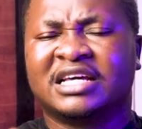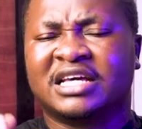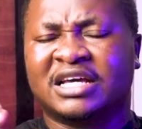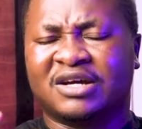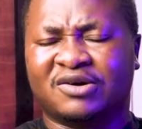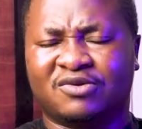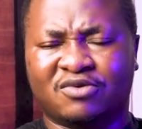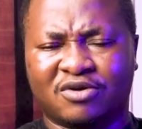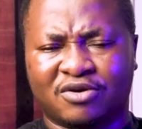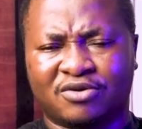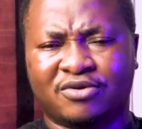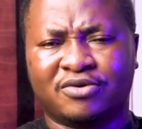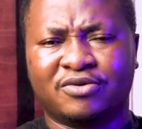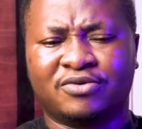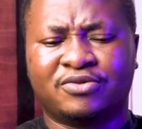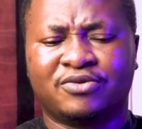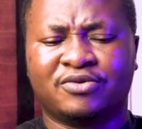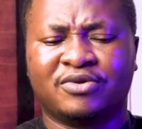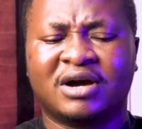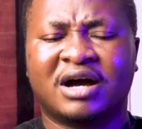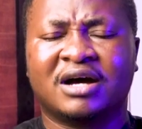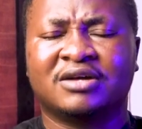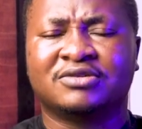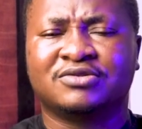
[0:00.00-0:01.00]
It will walk you
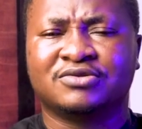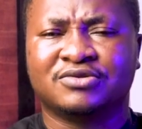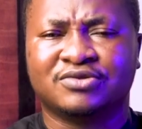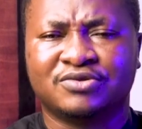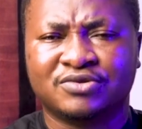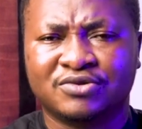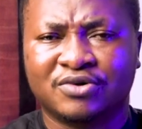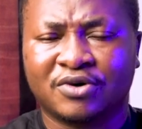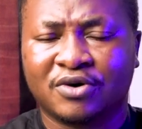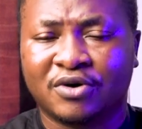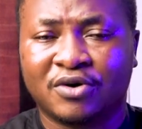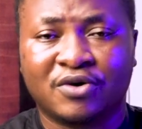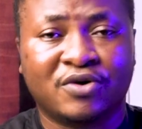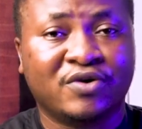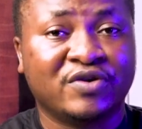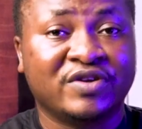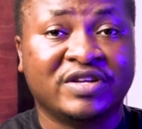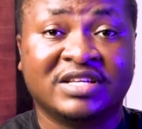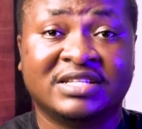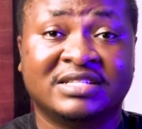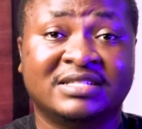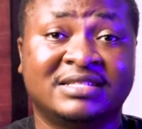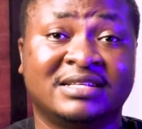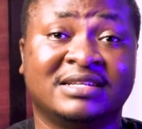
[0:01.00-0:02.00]
through how to do all
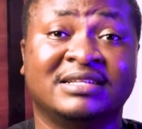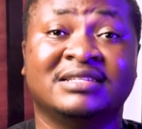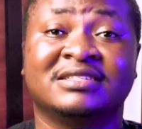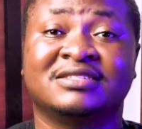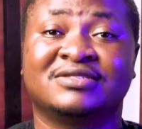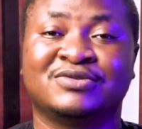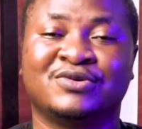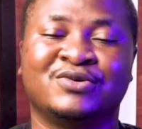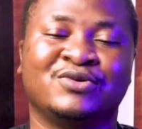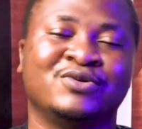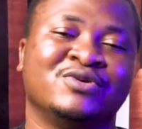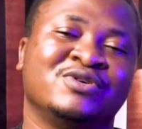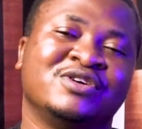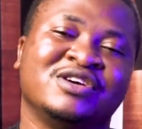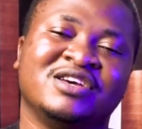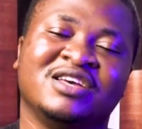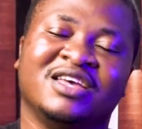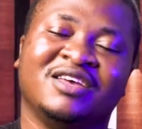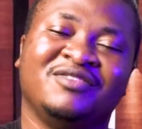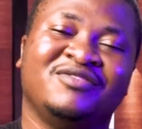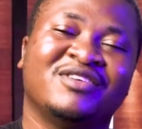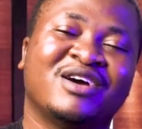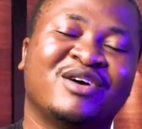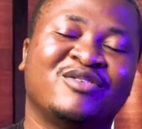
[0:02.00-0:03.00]
these things. So
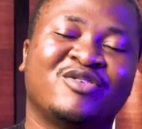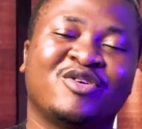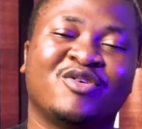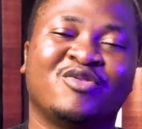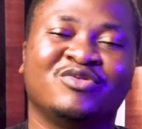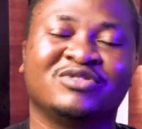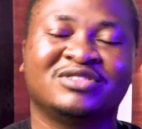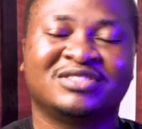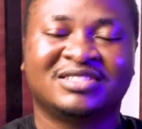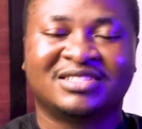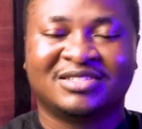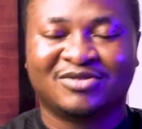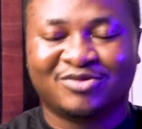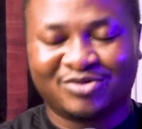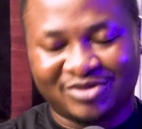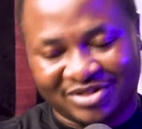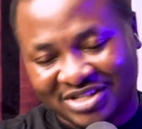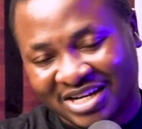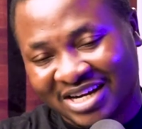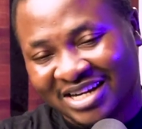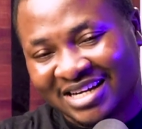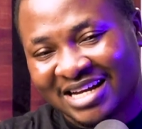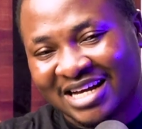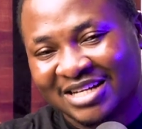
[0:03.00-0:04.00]
if you have not
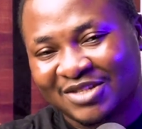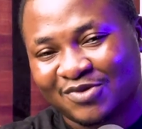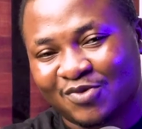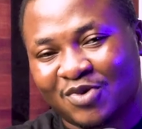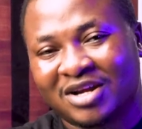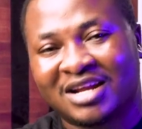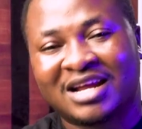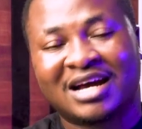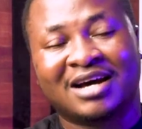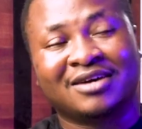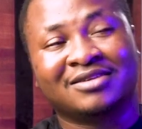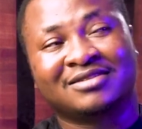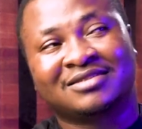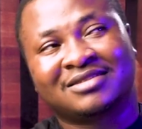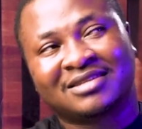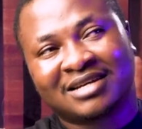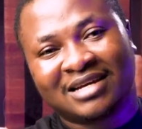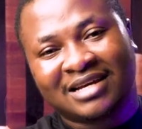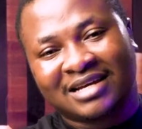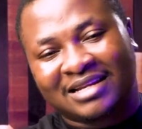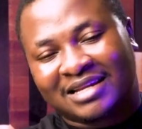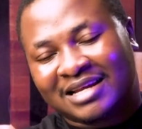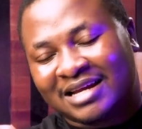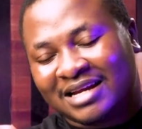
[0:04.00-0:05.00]
checked that one out,
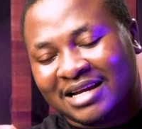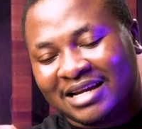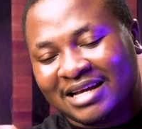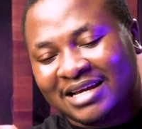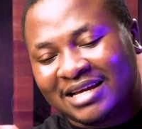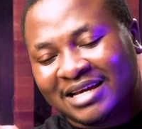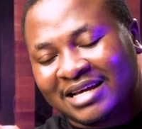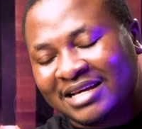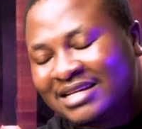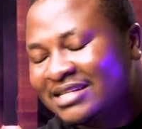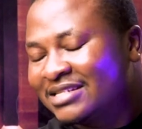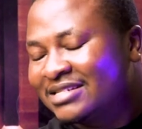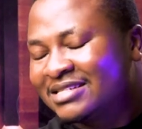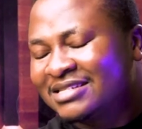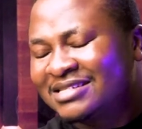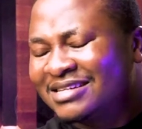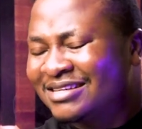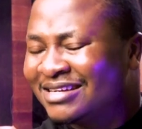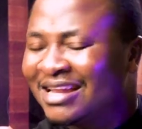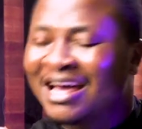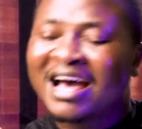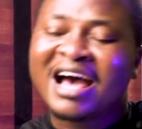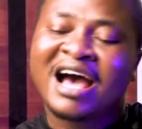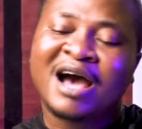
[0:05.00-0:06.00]
the link is
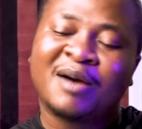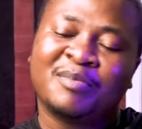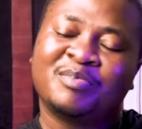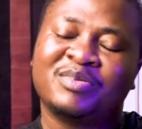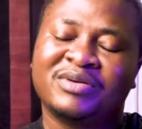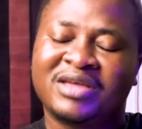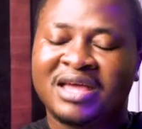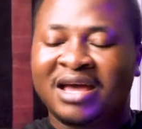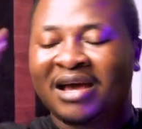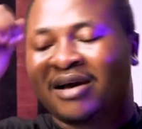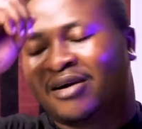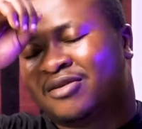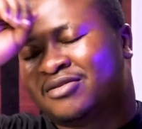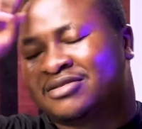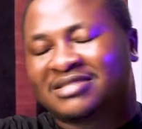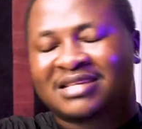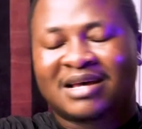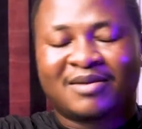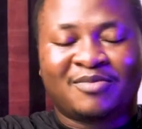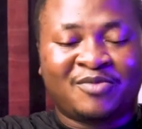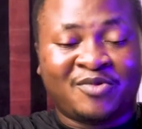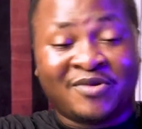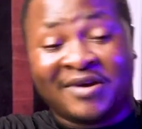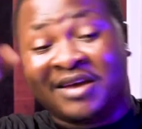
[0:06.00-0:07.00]
either up here or
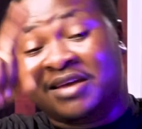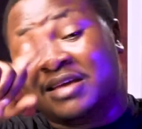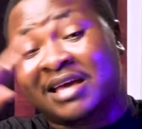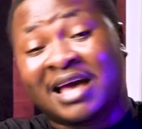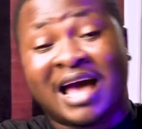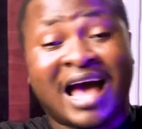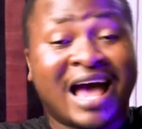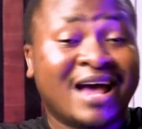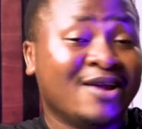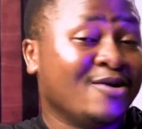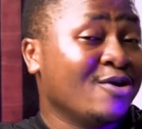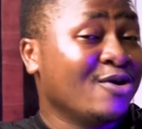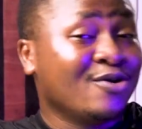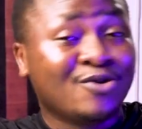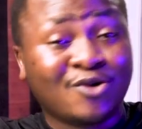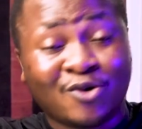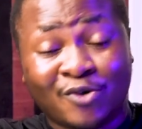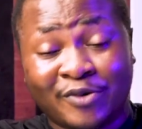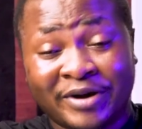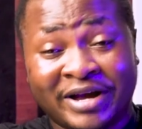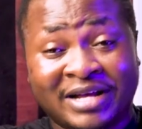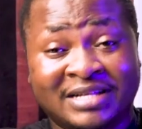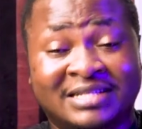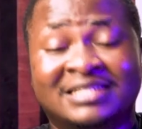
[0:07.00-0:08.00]
somewhere here. I don't know
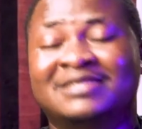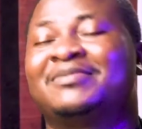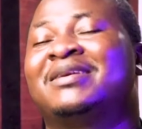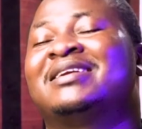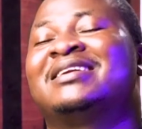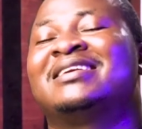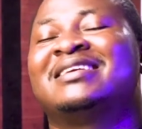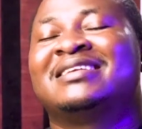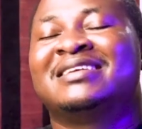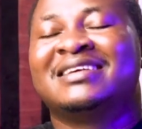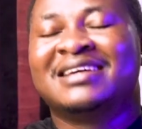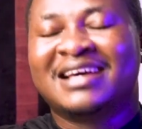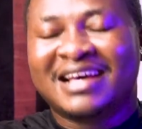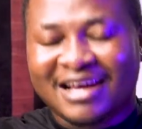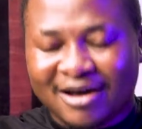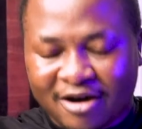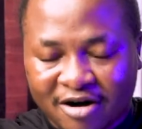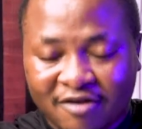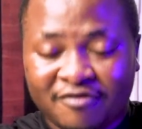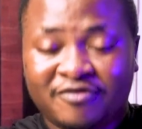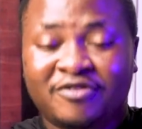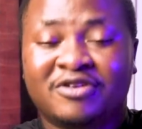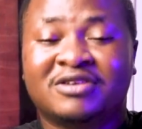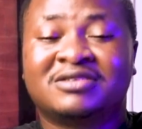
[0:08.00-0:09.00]
where it is, but then
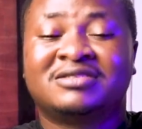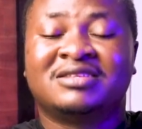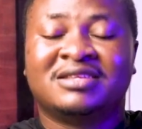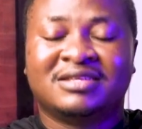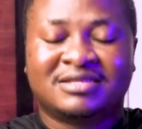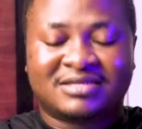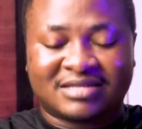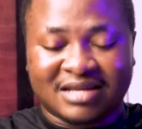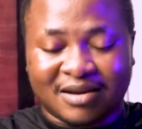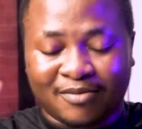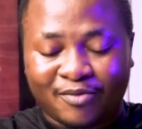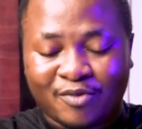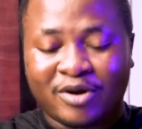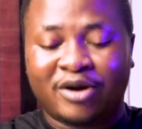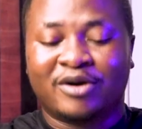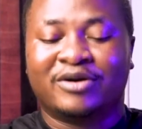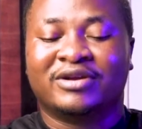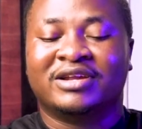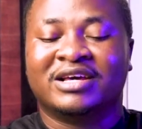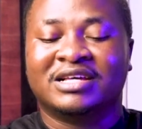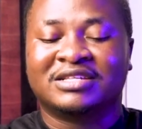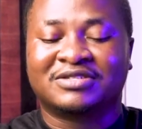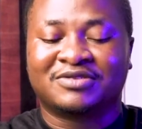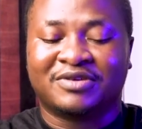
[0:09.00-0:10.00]
obviously somewhere
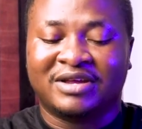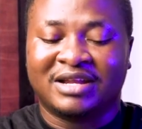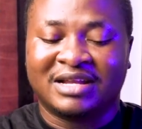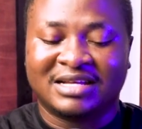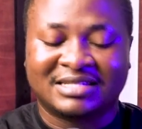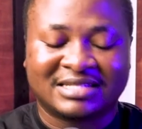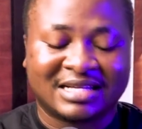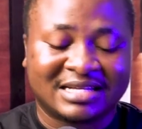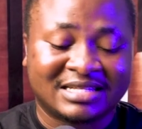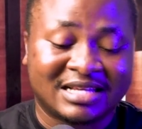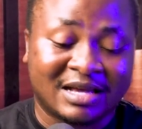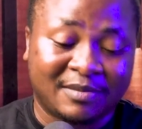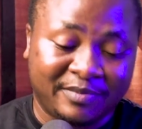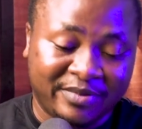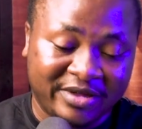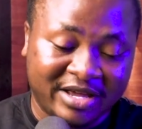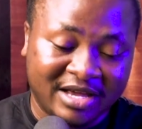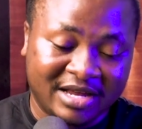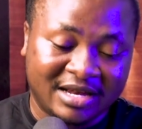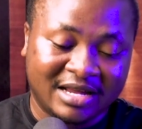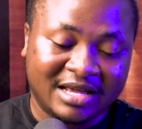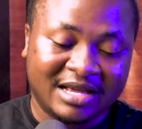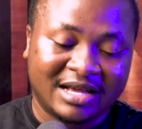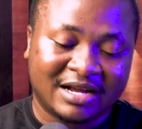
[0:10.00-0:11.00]
on the screen it has
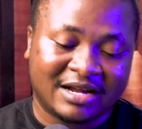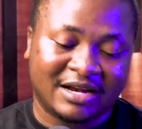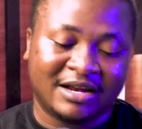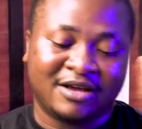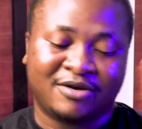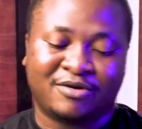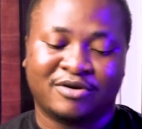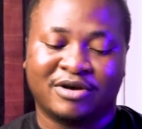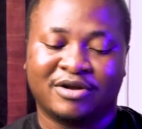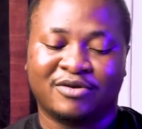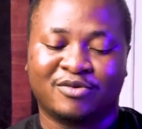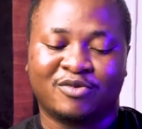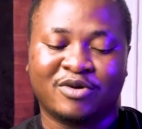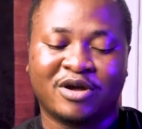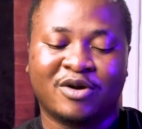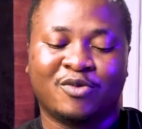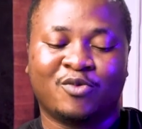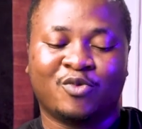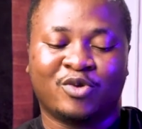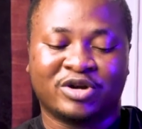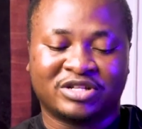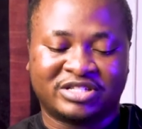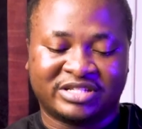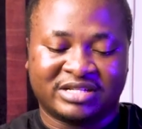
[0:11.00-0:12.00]
appeared. Click and go
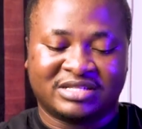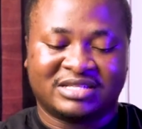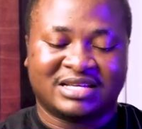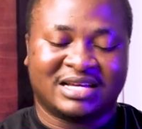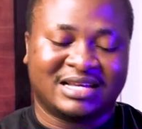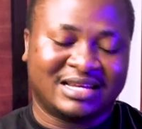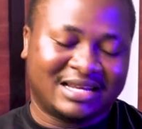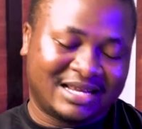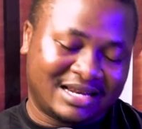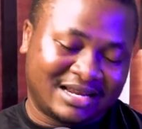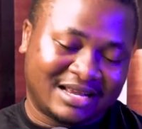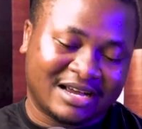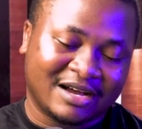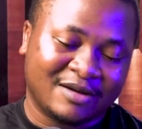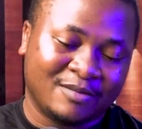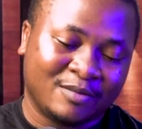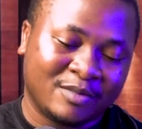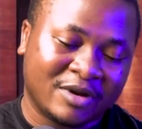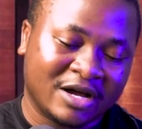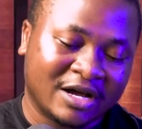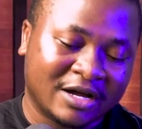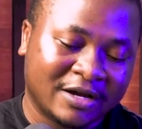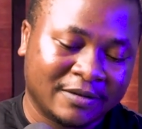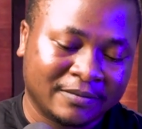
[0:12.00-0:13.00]
and watch it and then come
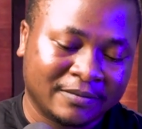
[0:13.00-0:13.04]
back.